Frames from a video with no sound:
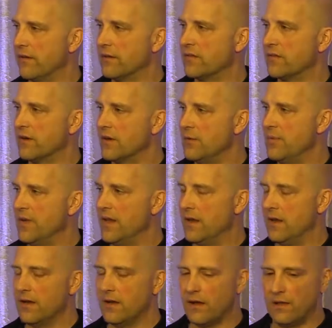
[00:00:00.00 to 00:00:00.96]
there's going to
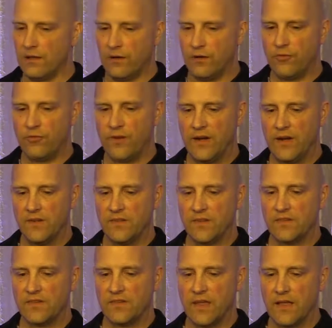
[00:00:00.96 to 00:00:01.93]
be a little phrase
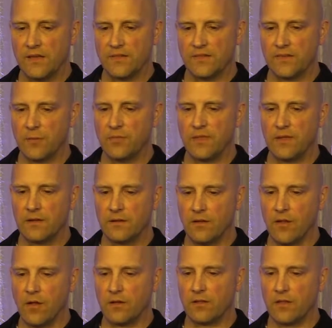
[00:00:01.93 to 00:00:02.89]
that says something
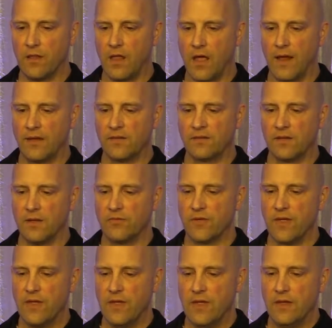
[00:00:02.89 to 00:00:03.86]
along the lines of,